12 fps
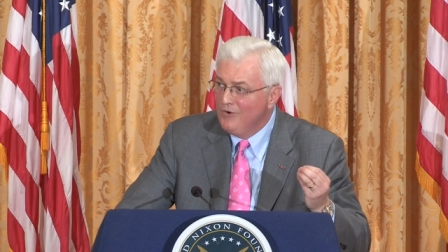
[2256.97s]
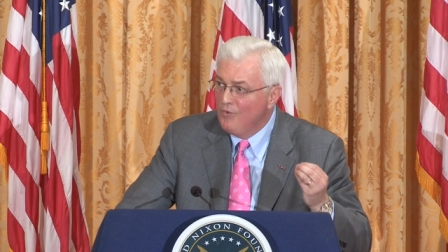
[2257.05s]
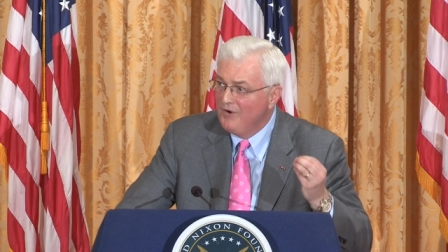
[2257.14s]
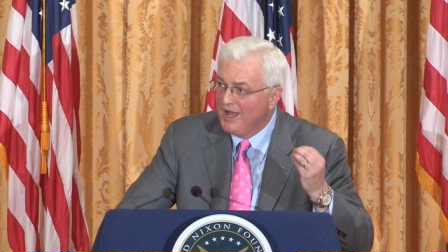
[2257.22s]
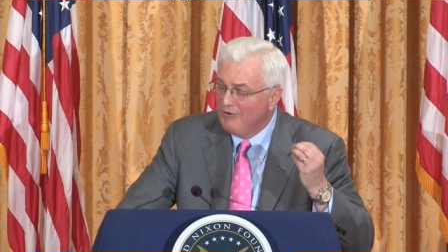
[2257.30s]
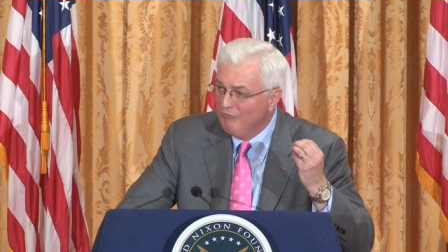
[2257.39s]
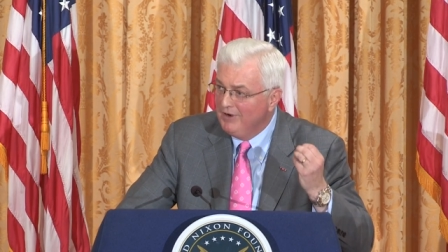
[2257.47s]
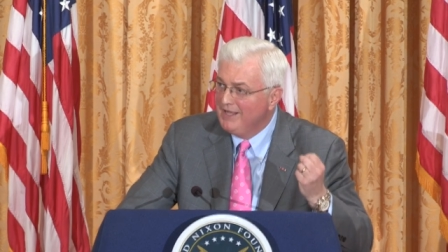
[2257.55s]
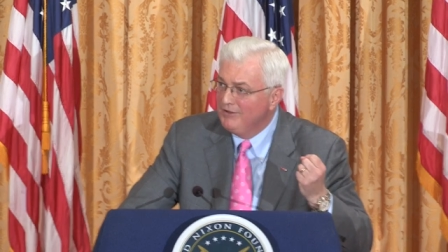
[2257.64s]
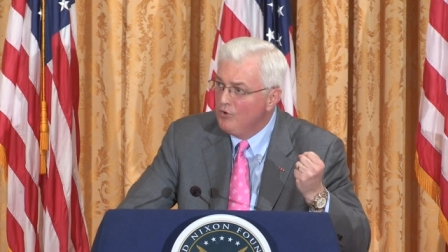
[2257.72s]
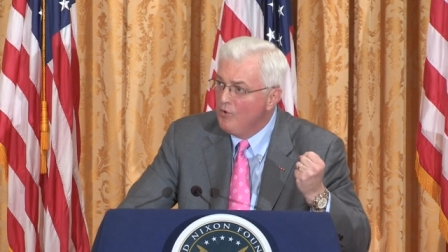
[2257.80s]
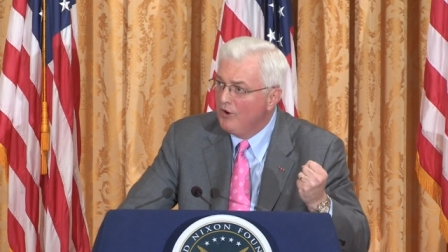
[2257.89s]
we're not
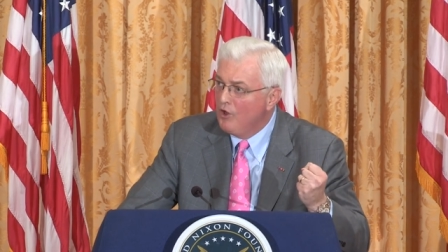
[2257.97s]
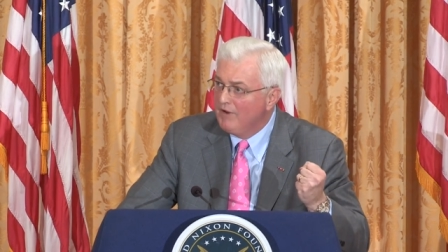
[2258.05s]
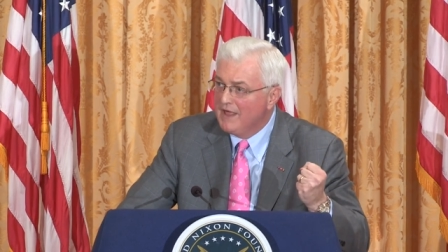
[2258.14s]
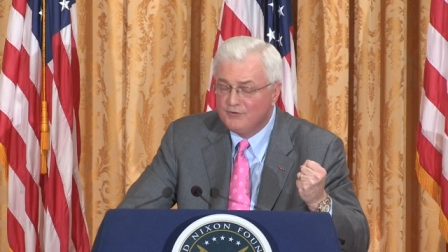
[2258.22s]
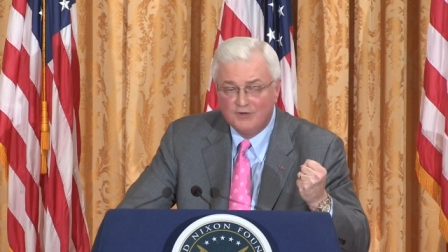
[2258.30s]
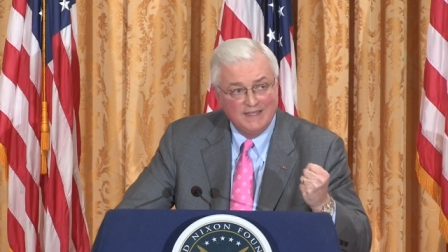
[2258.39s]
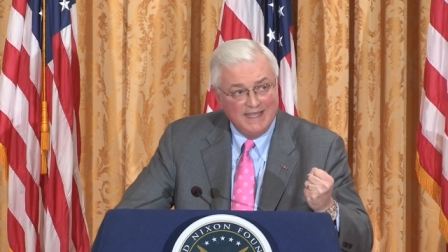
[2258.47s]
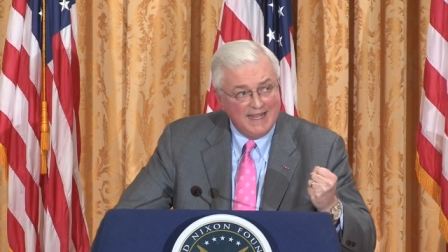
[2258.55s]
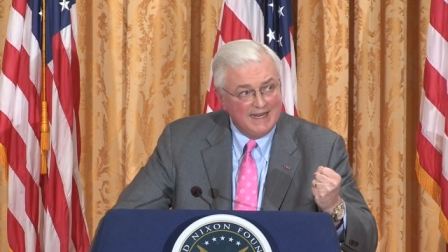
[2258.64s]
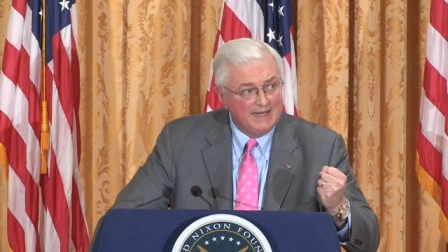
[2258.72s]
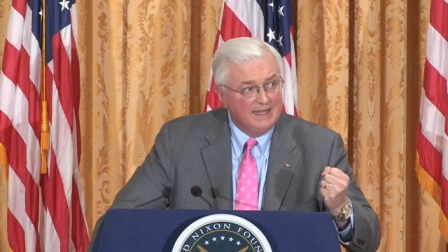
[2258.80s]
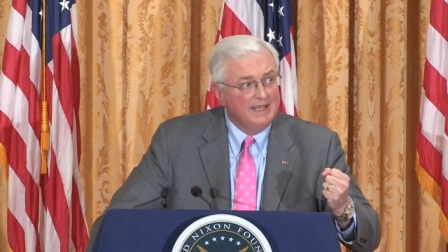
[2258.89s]
really going all out there to
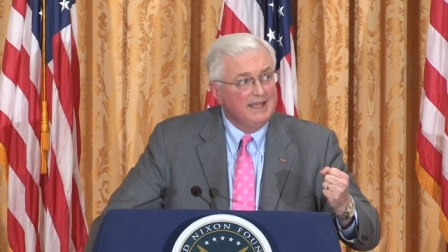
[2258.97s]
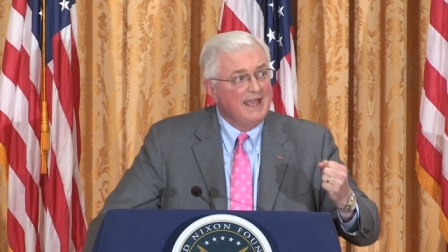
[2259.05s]
get it.